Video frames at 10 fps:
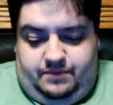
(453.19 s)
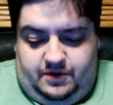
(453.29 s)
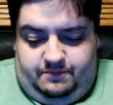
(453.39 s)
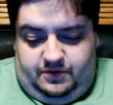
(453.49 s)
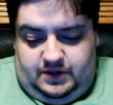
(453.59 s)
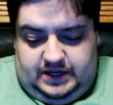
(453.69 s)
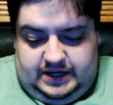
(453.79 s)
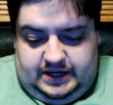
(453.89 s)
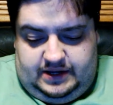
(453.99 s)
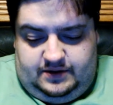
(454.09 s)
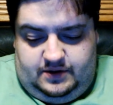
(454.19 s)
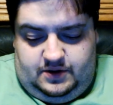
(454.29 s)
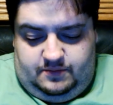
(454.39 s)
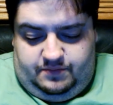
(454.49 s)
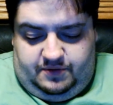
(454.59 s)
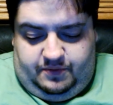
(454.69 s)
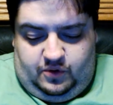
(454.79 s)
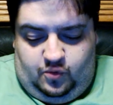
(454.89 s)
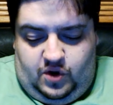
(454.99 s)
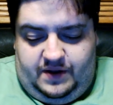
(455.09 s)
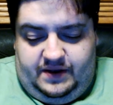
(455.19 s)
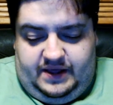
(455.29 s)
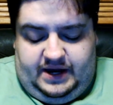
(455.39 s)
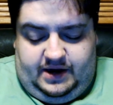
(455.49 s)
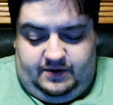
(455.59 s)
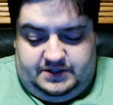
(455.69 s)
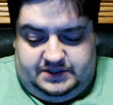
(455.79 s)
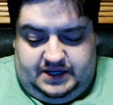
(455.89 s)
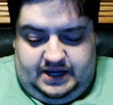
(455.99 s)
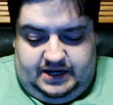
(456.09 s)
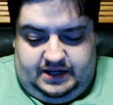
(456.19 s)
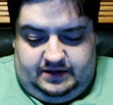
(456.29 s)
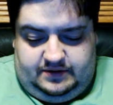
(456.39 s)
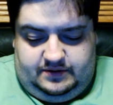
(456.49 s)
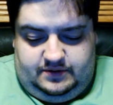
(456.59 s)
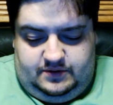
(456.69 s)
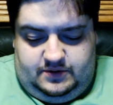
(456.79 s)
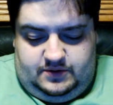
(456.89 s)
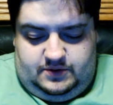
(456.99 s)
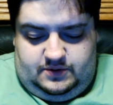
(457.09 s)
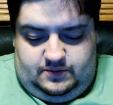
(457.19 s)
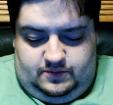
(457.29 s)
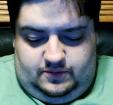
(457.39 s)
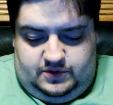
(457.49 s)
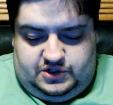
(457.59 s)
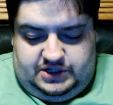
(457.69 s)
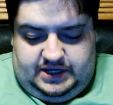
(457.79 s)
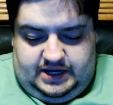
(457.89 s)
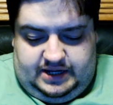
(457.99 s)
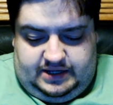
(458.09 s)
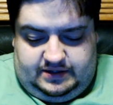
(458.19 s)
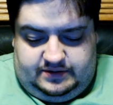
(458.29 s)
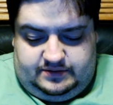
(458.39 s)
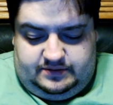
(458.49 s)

purple uh, purple one there is getting. Ooh, is she getting